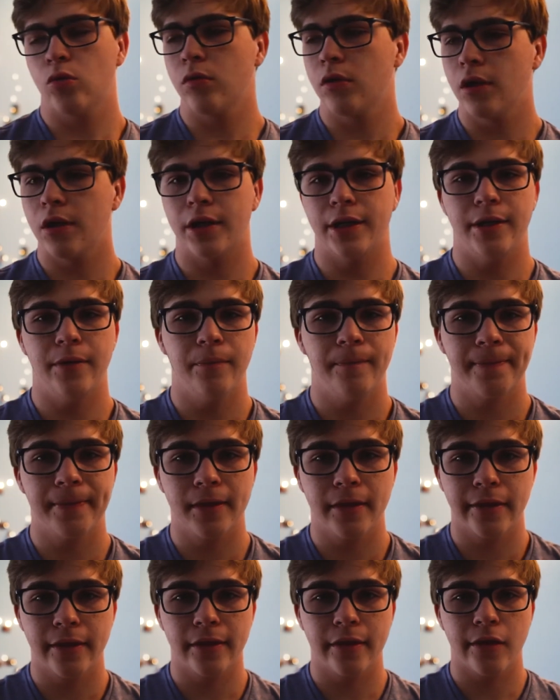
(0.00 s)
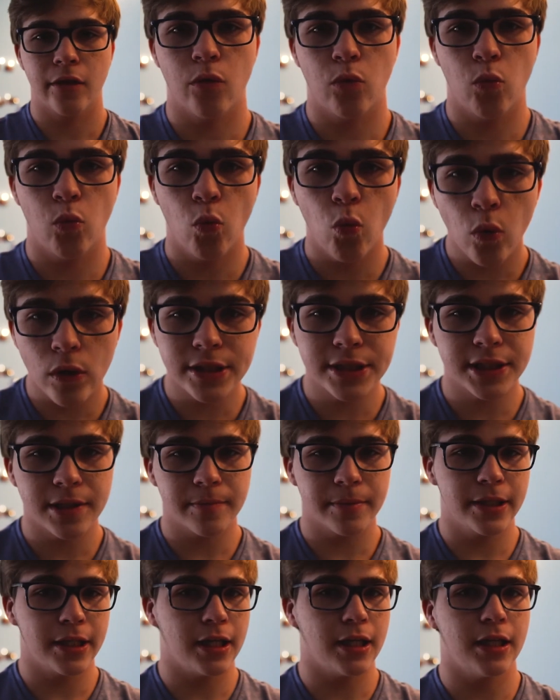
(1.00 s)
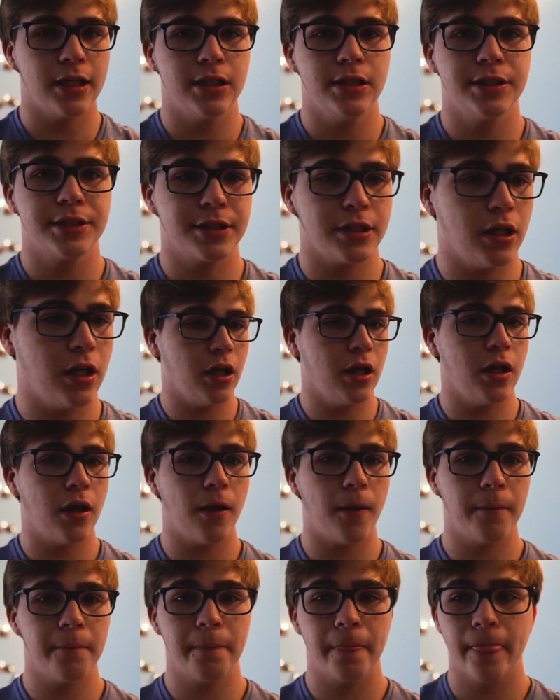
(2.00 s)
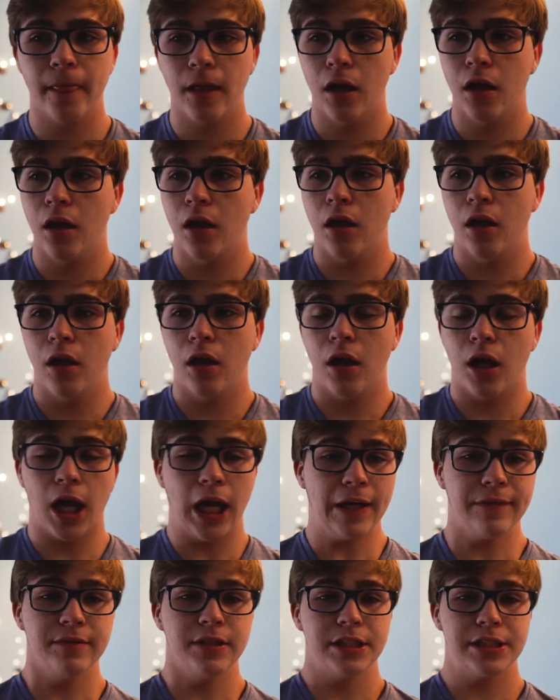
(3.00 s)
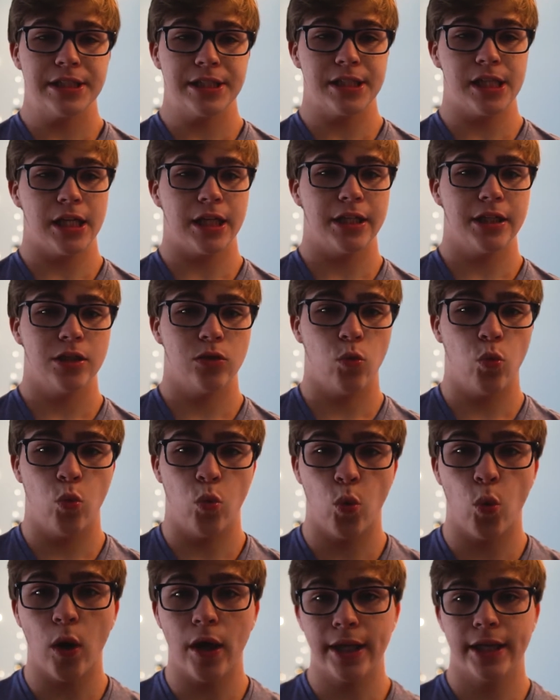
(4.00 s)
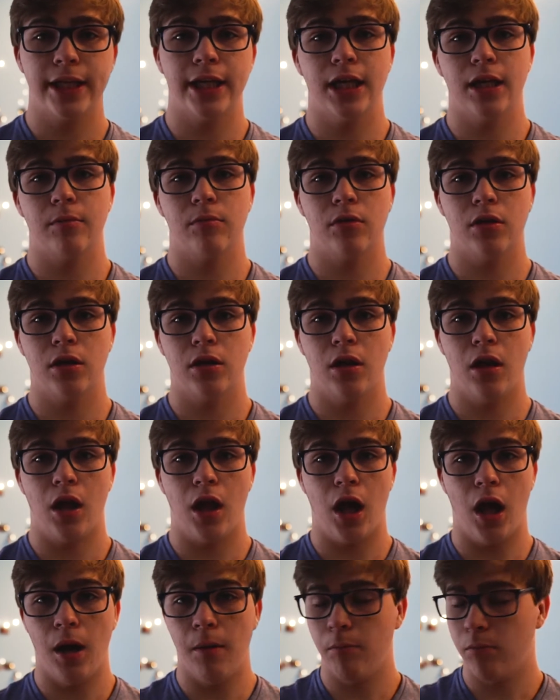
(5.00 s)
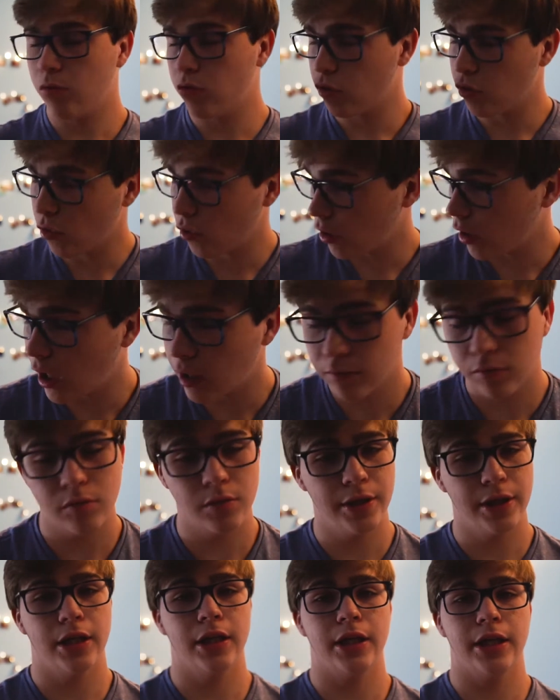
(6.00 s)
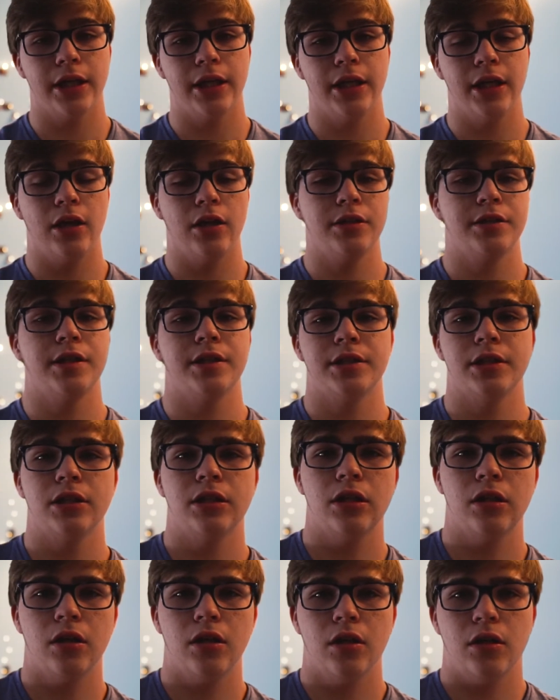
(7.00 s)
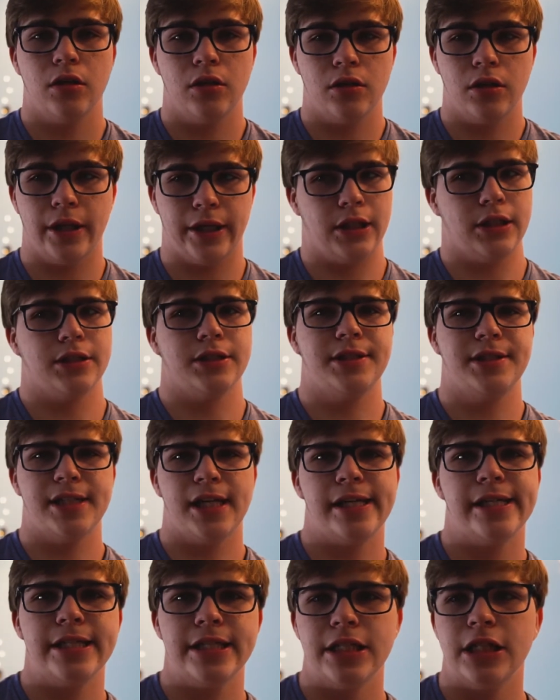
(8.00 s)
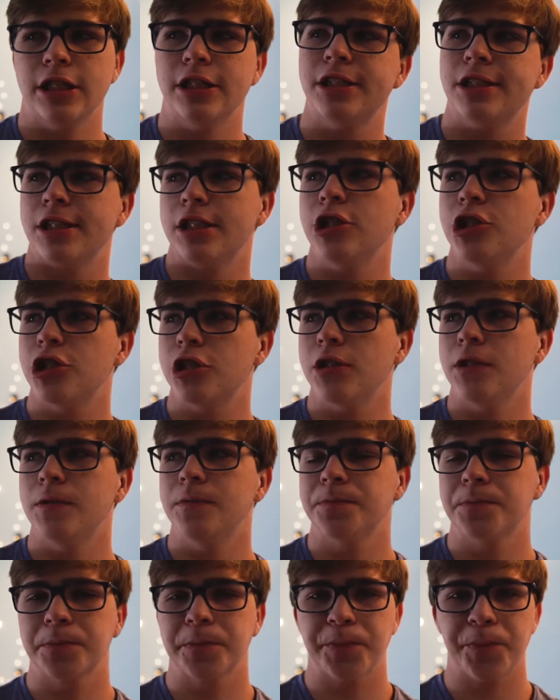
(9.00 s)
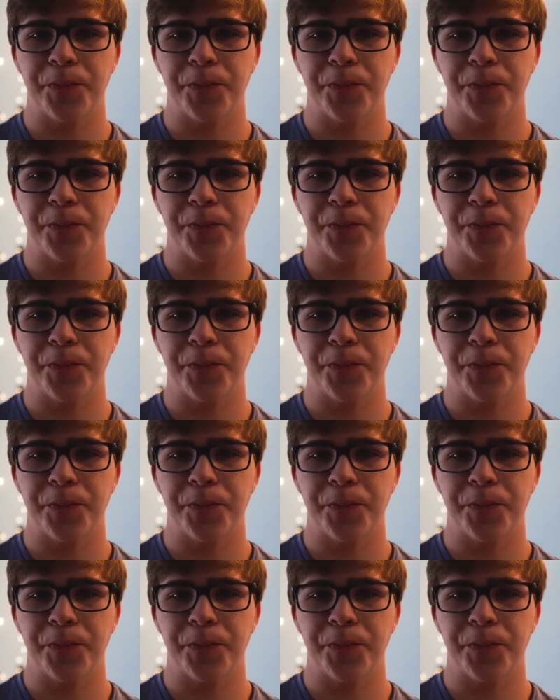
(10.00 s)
Alright, what's up guys? I've decided what camera I'm probably gonna get. Now this isn't like a set decision.